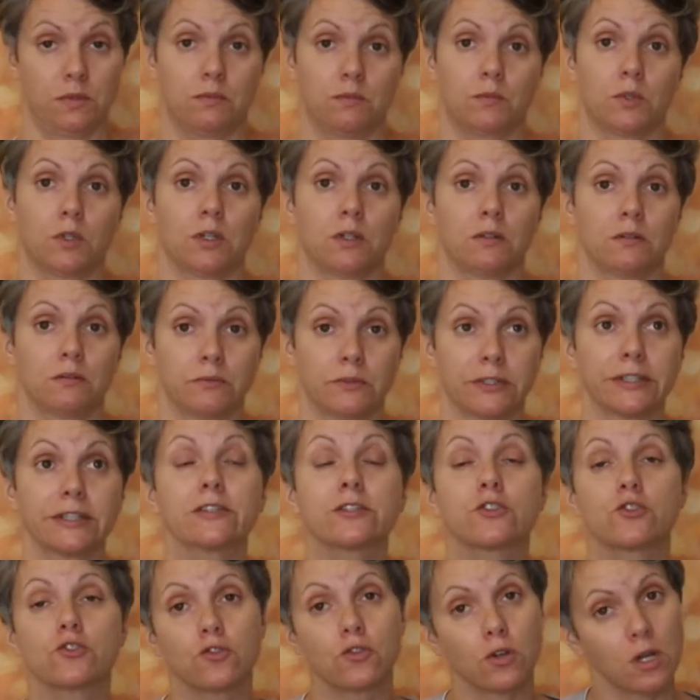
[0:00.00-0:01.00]
when
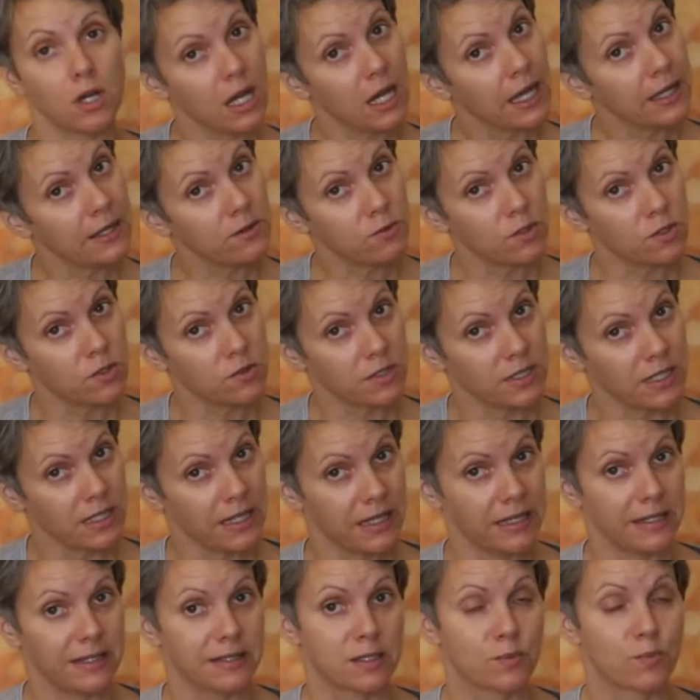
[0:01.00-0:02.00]
it's dry
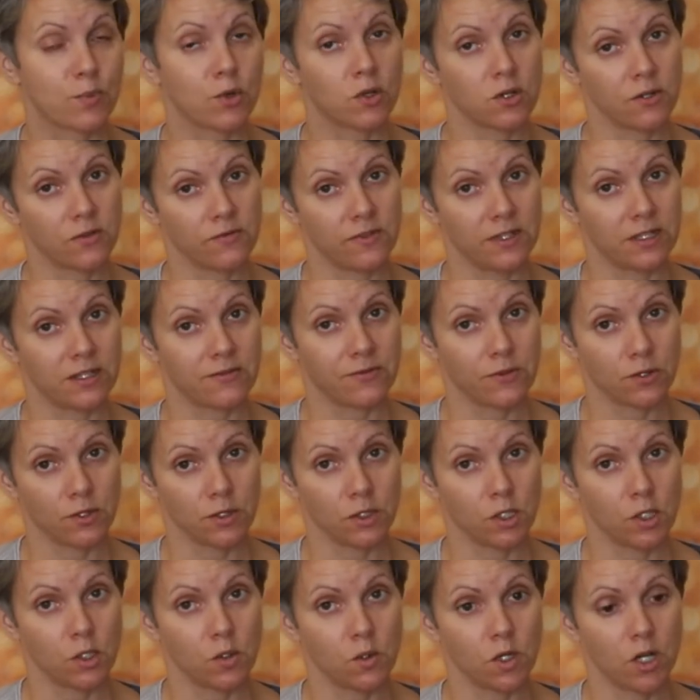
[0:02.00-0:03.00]
rosé, it's perfect for
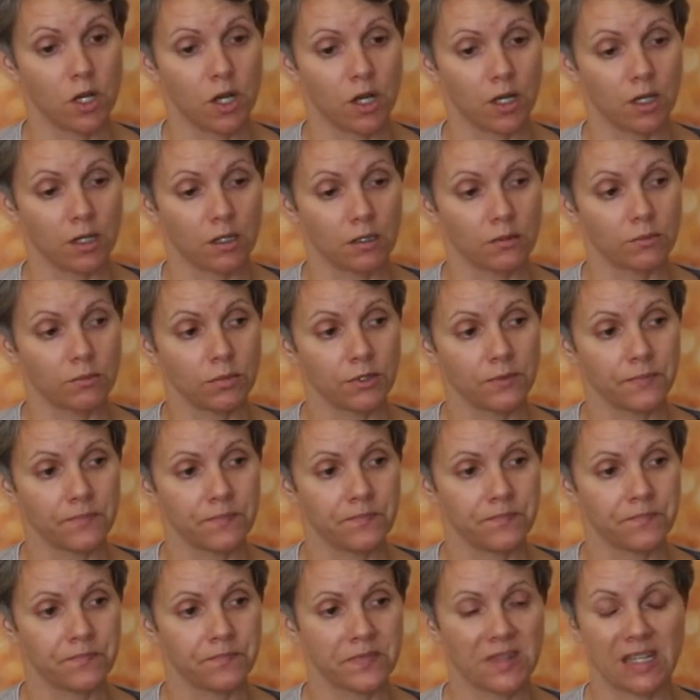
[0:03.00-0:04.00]
low carb
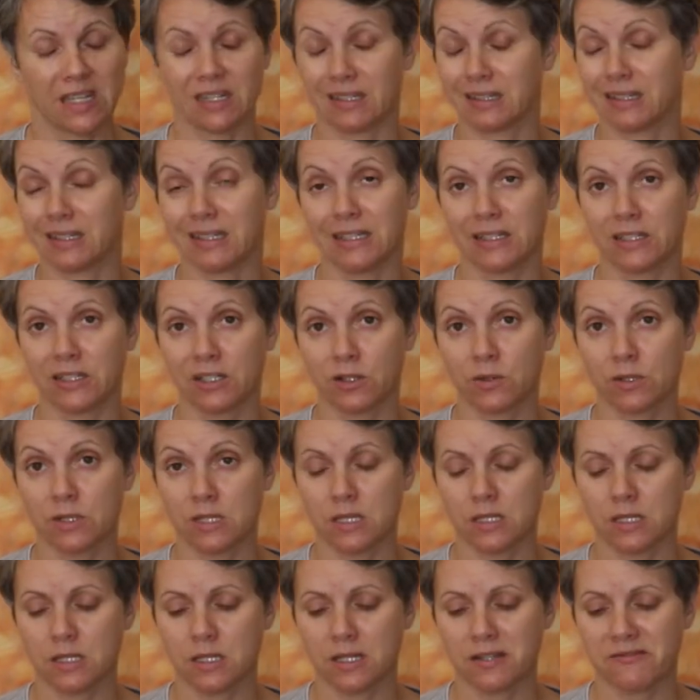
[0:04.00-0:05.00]
and keto and
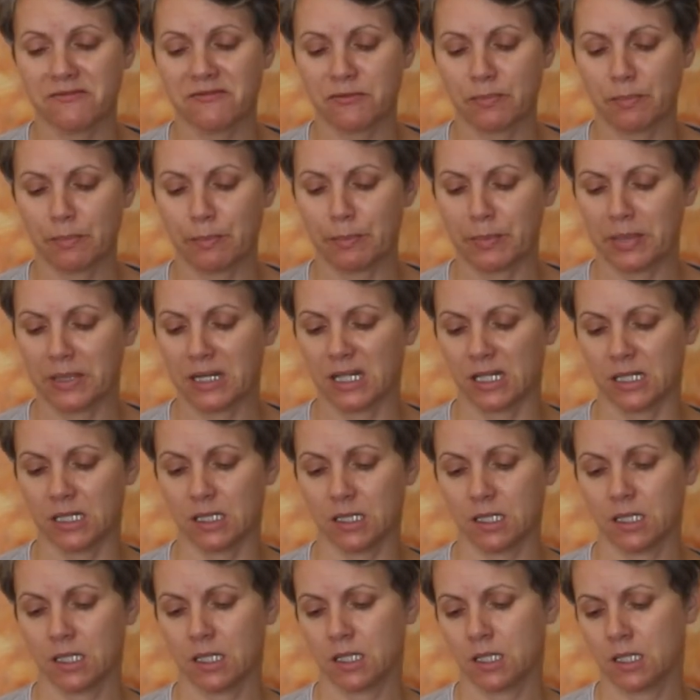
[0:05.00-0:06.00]
stuff,
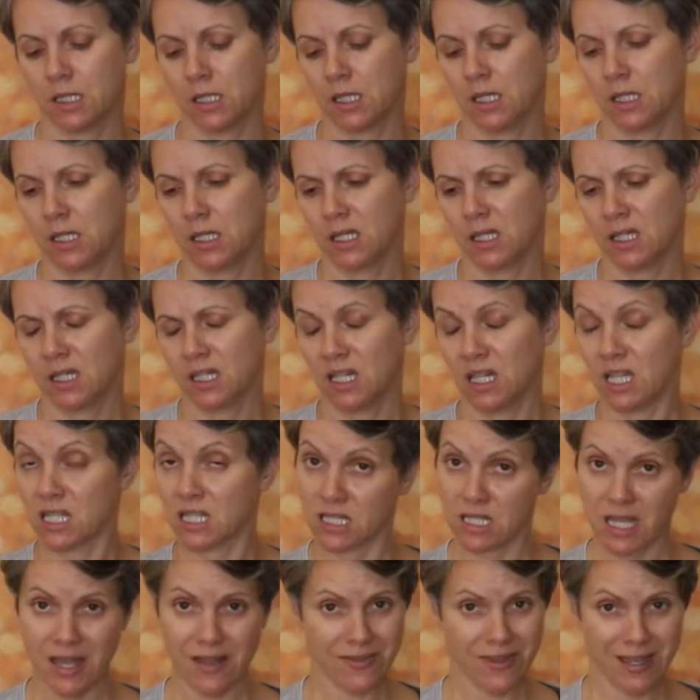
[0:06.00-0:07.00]
but
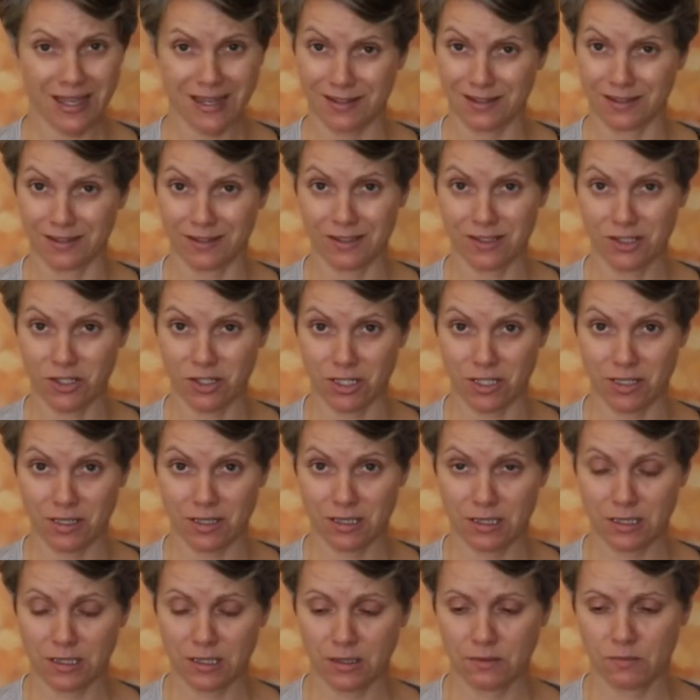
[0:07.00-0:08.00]
it's not that
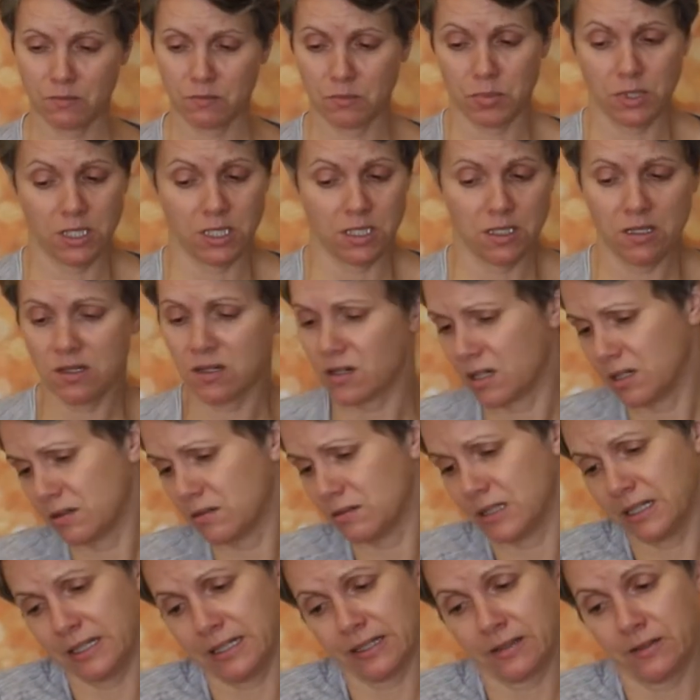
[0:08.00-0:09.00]
delicious. But you know,
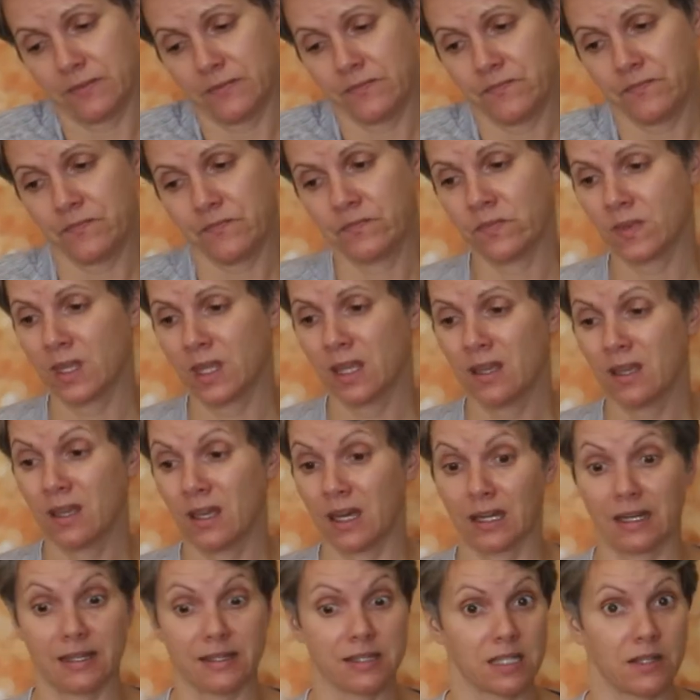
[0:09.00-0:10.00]
like,
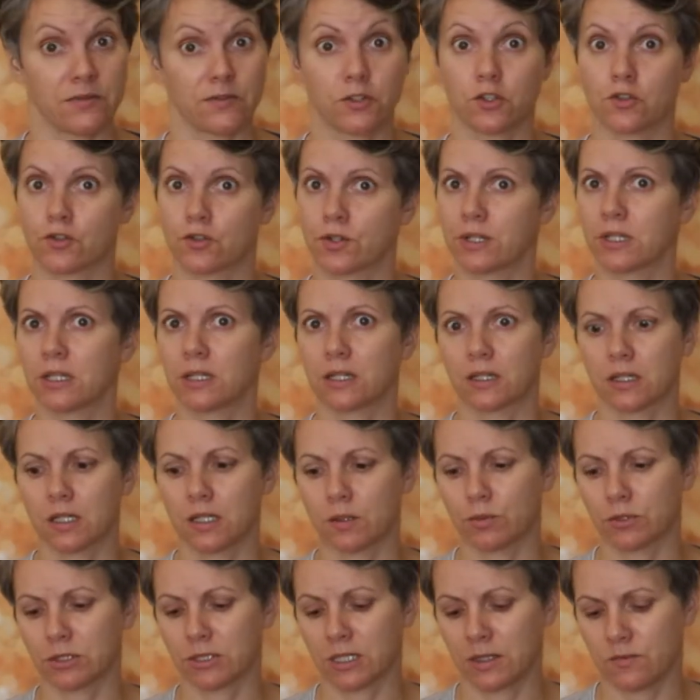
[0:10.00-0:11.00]
I guess after you drink it a
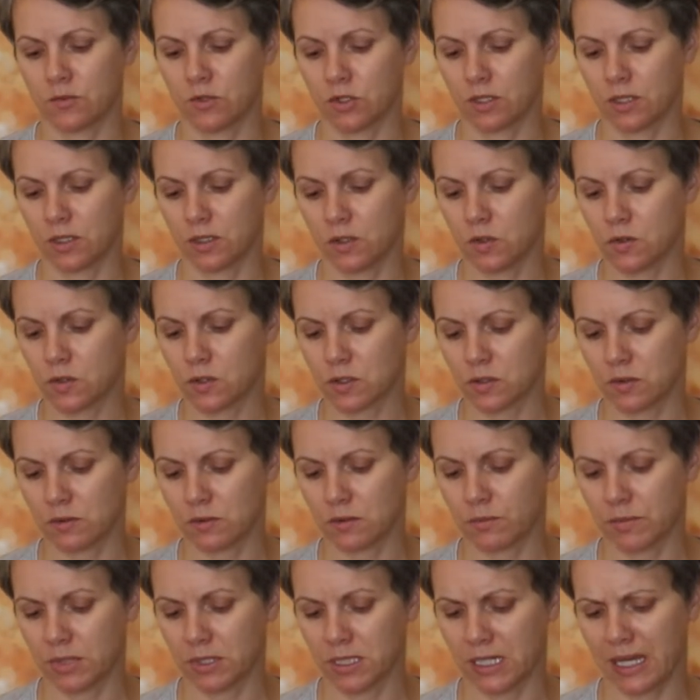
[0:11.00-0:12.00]
couple times, you'll get used
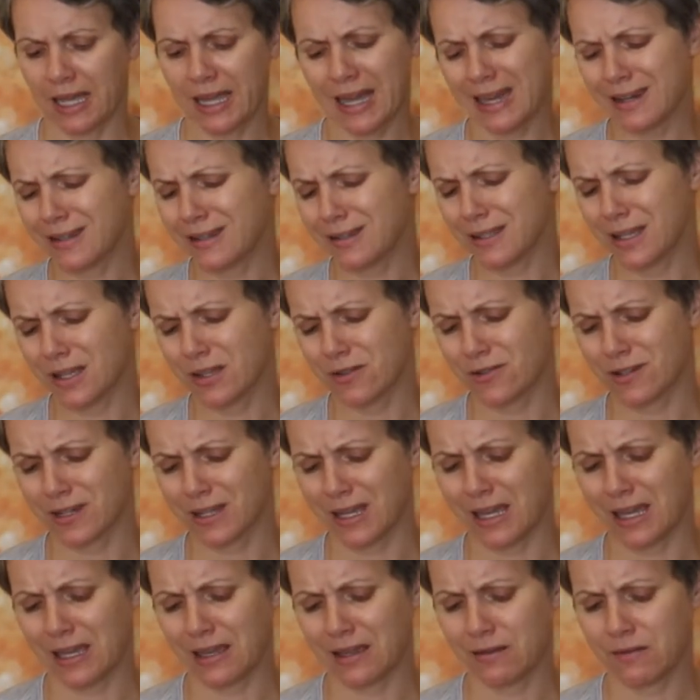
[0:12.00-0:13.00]
to it. But I had it the other
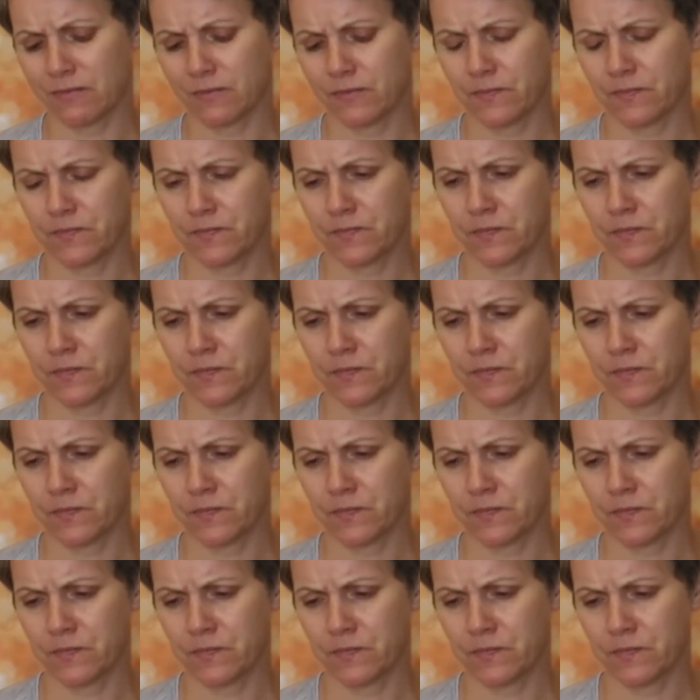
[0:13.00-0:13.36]
day